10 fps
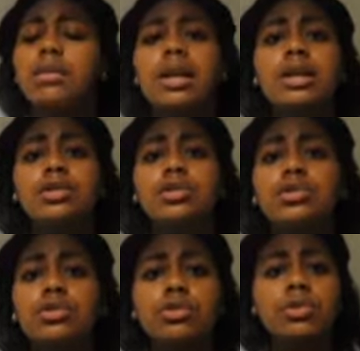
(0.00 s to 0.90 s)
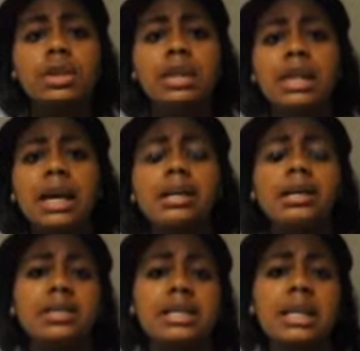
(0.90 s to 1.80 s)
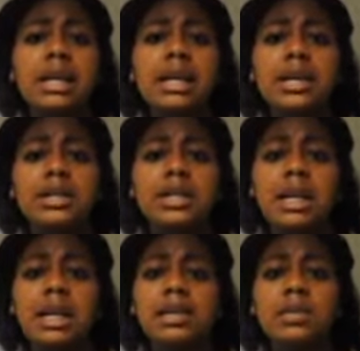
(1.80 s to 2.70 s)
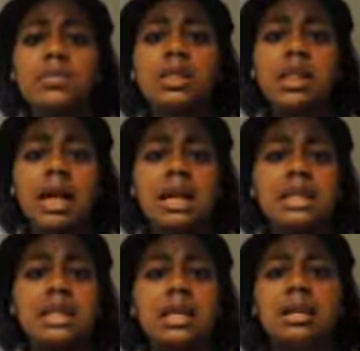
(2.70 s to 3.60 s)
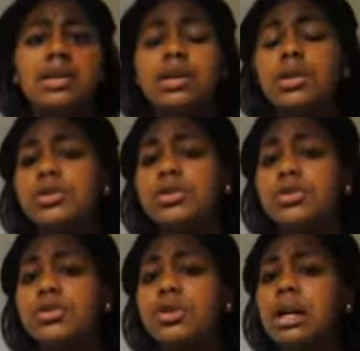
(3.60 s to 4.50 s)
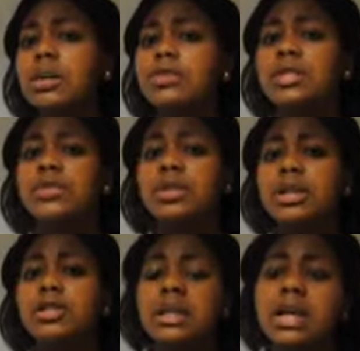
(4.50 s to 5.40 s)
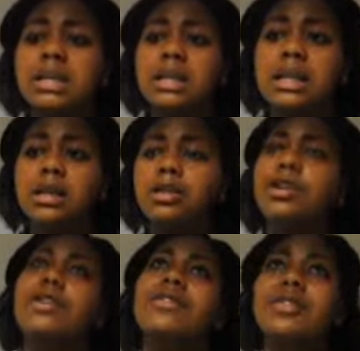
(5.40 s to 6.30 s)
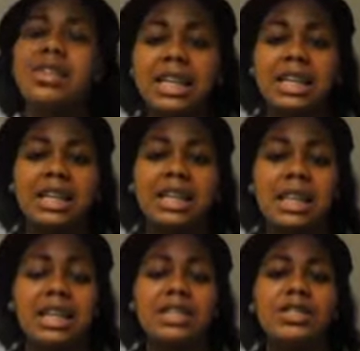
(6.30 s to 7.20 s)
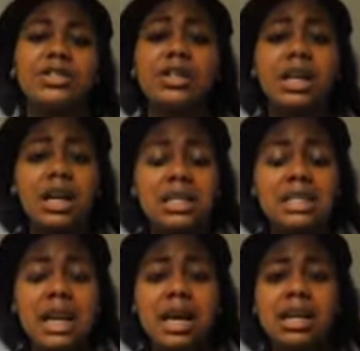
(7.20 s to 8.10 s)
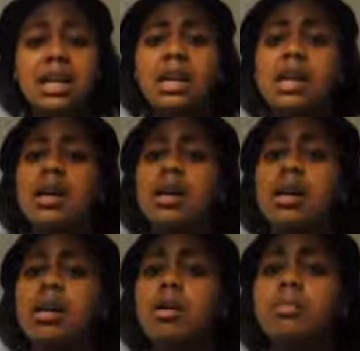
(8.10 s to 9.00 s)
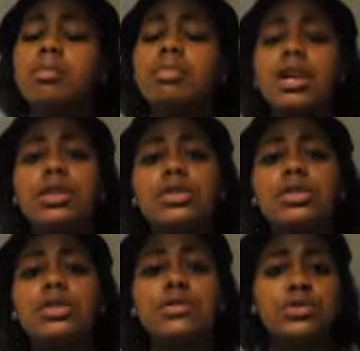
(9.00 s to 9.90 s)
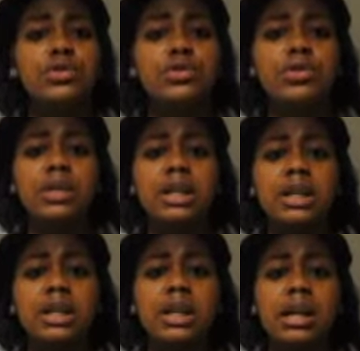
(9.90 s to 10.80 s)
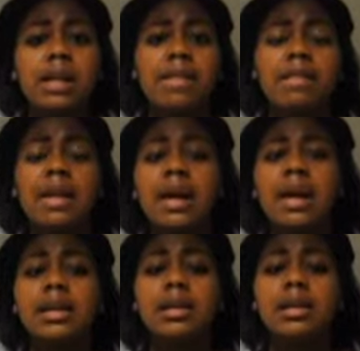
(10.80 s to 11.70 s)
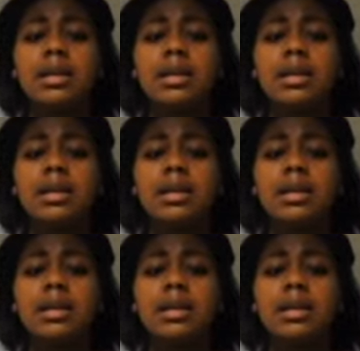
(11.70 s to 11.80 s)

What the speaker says: like children that go to daycare settings with lice. The other children are at risk for contracting or for getting the lice during contact. Mothers of children that